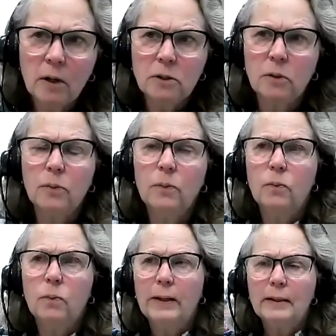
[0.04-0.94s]
So
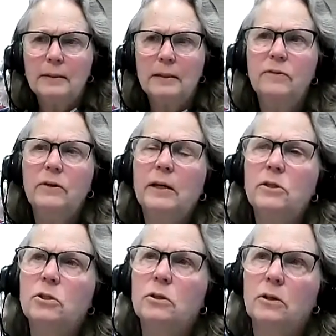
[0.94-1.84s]
when a
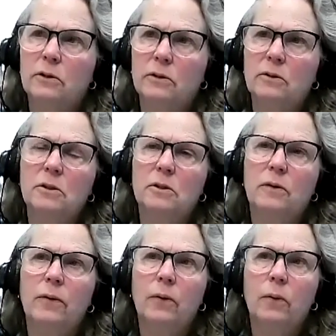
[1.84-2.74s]
deviation occurs,
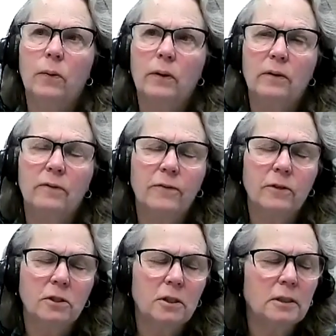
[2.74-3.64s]
one of the
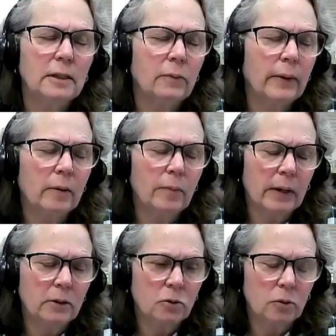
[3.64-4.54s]
first things I
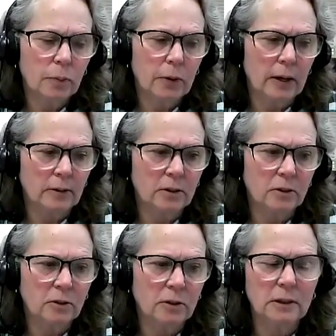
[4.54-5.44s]
recommend to a
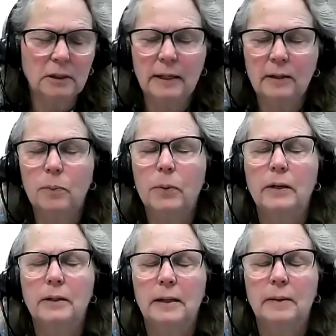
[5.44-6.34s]
processor is take the
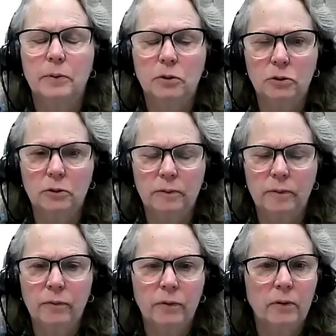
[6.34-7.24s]
product temperature.
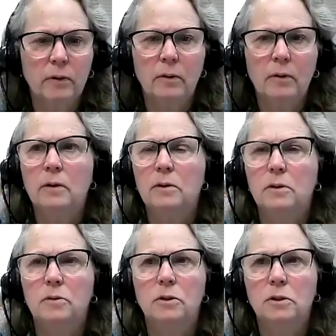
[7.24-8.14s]

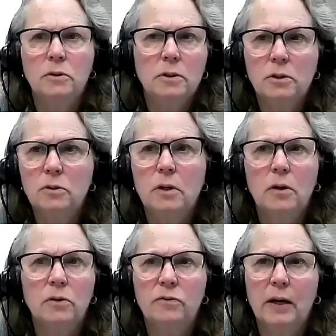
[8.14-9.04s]
So as soon as you
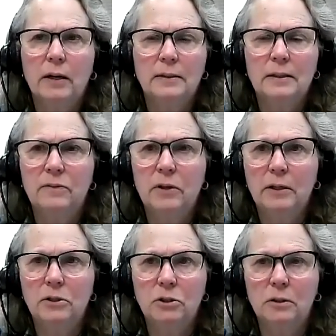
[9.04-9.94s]
know you've got a
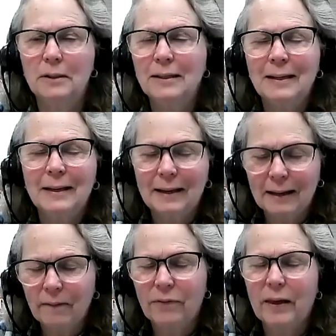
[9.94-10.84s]
deviation,
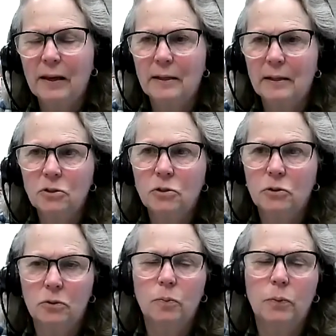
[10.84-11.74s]
get that
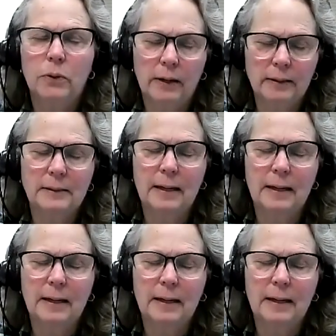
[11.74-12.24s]
internal product